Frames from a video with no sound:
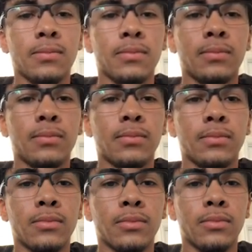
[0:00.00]

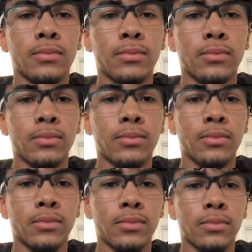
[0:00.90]

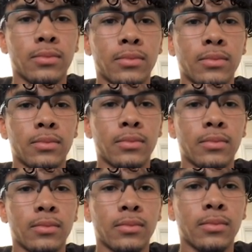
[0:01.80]

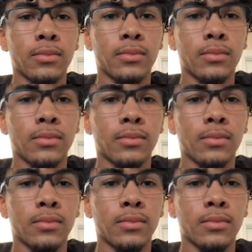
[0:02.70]

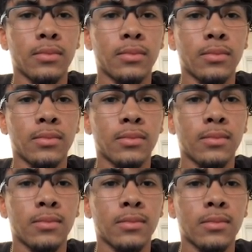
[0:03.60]

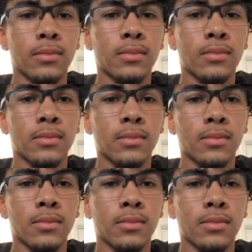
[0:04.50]

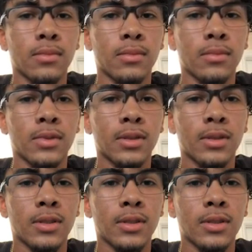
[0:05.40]
This person isn't speaking.